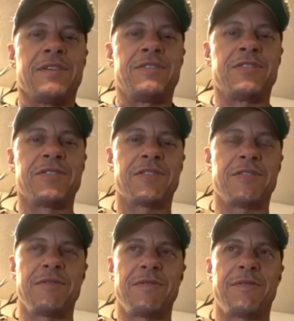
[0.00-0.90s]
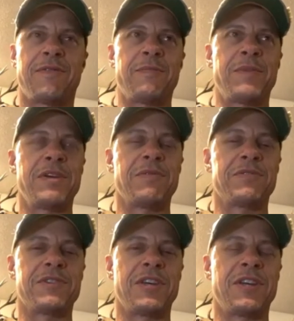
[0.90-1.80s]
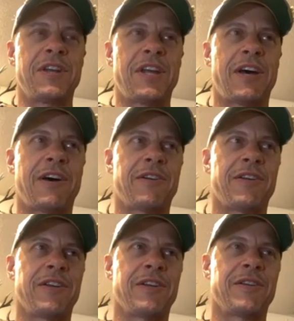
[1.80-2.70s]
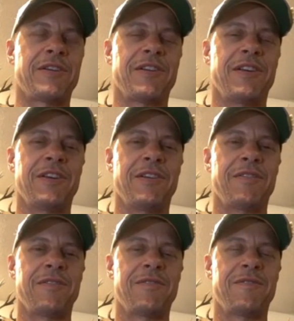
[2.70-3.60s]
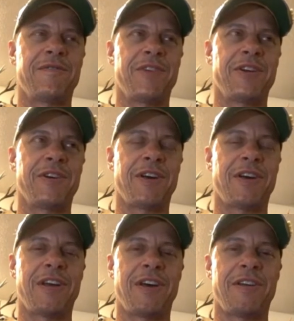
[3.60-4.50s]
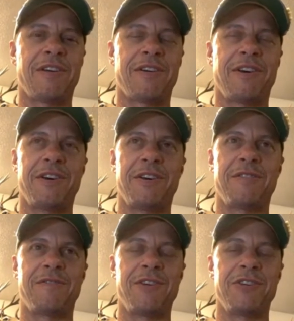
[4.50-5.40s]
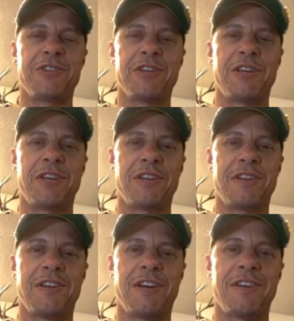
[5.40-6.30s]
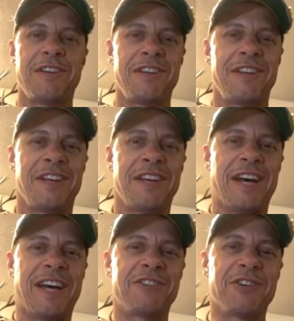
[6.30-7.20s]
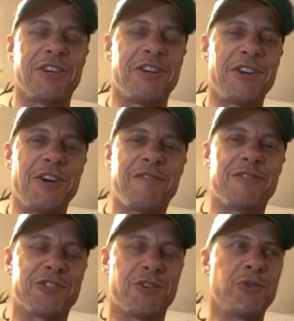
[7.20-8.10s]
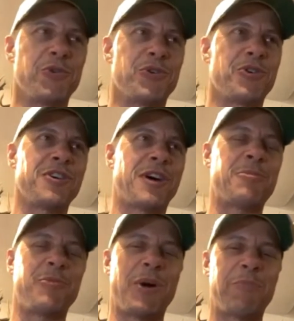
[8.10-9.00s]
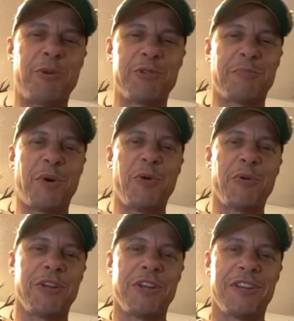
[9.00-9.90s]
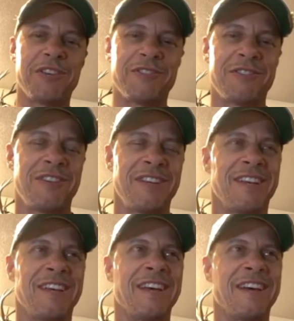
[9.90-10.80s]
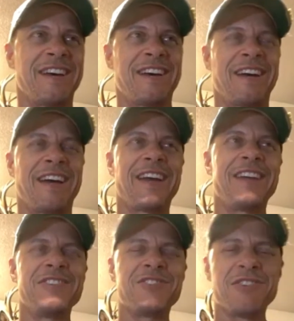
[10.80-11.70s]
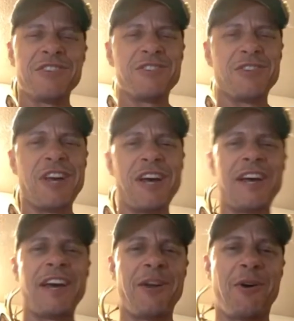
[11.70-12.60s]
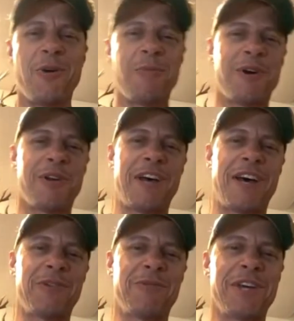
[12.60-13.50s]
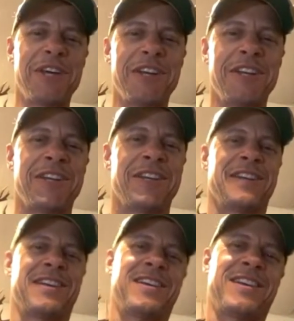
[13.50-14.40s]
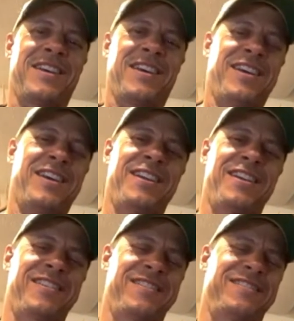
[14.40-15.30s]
just for me, it was getting out and figuring out how to hunt and fish again. I took a year off of school. I postponed it because I got injured in July. I got home on Halloween, and